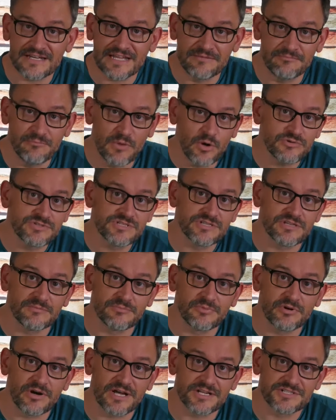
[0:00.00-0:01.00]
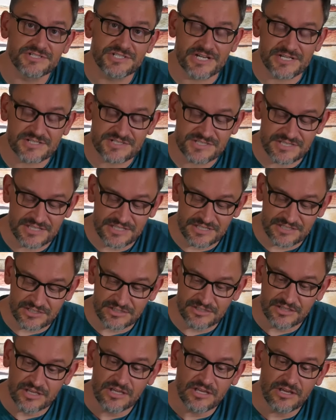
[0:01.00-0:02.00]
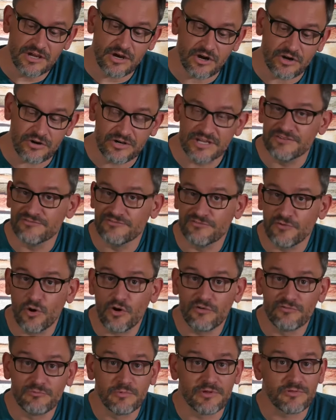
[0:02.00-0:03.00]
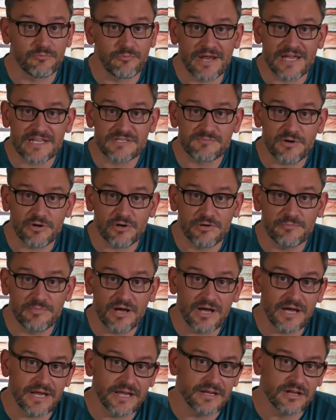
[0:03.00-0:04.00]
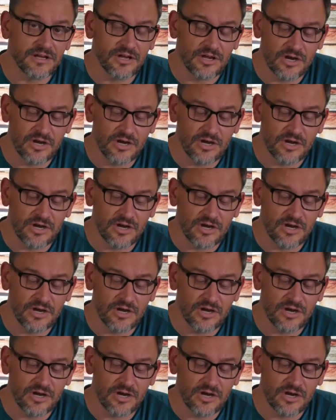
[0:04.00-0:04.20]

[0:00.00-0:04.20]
And most of the projects that are involved with Raspberry Pi